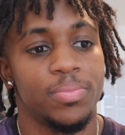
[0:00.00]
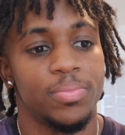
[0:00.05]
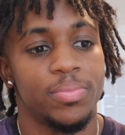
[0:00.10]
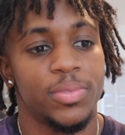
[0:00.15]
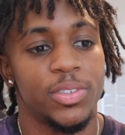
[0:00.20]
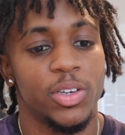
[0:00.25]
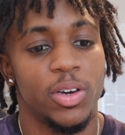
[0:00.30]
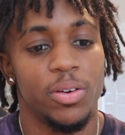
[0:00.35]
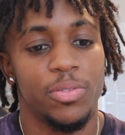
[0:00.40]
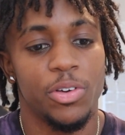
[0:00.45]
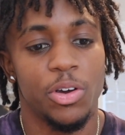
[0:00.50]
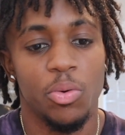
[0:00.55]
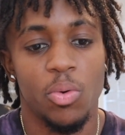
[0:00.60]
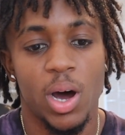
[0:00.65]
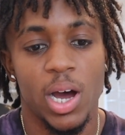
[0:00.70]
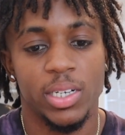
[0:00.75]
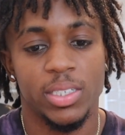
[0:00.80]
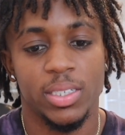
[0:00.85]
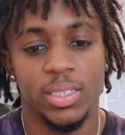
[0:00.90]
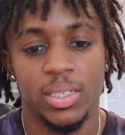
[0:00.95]
So if you're
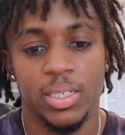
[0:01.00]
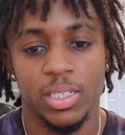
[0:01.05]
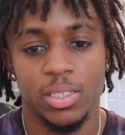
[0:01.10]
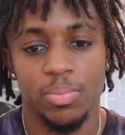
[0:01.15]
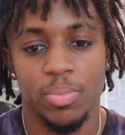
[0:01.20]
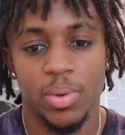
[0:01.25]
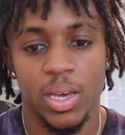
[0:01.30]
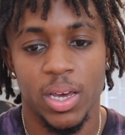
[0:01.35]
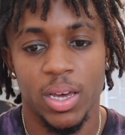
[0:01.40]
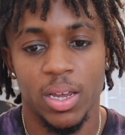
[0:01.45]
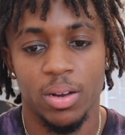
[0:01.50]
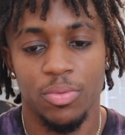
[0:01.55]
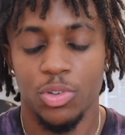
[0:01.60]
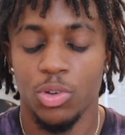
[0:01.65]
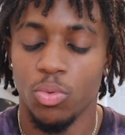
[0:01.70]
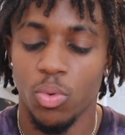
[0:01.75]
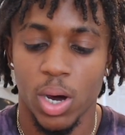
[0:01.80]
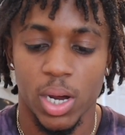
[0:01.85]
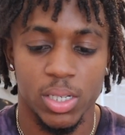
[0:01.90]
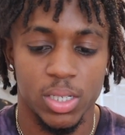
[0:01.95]
watching this, man, if
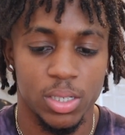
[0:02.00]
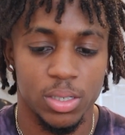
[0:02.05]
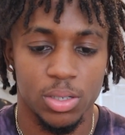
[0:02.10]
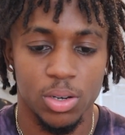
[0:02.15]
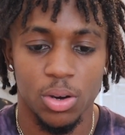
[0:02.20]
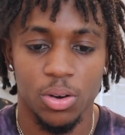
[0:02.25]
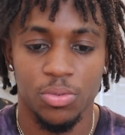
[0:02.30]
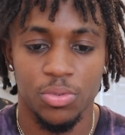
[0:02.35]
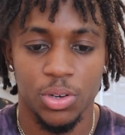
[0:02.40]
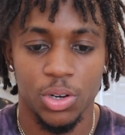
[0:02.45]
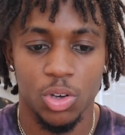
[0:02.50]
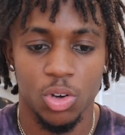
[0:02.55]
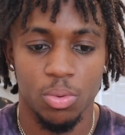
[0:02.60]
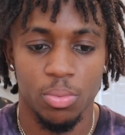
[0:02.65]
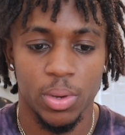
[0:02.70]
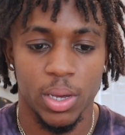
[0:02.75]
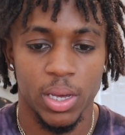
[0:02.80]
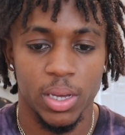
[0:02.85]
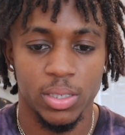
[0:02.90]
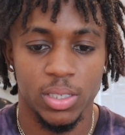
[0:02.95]
you watch this whole video,
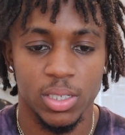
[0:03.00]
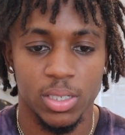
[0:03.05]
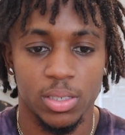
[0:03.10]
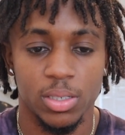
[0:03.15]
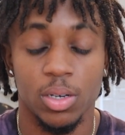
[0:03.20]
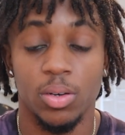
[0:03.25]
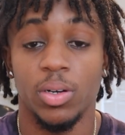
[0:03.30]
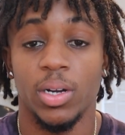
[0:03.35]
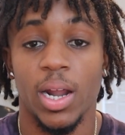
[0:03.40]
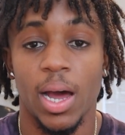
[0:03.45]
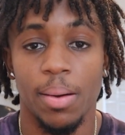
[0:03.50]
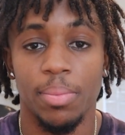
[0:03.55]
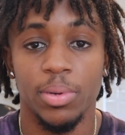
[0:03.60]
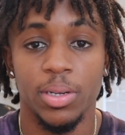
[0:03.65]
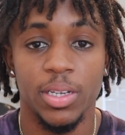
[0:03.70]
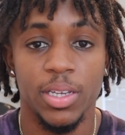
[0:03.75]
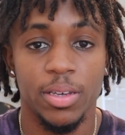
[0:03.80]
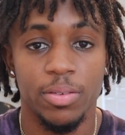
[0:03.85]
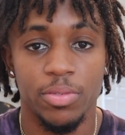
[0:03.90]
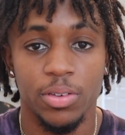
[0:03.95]
man, just know that I
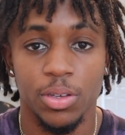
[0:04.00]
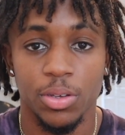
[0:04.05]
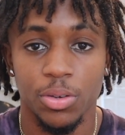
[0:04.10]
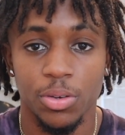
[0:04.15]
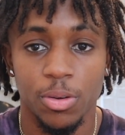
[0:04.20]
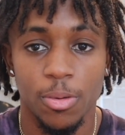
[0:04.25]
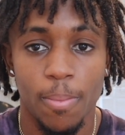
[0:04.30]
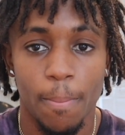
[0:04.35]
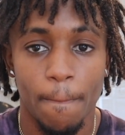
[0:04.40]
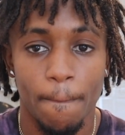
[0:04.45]
believe in you.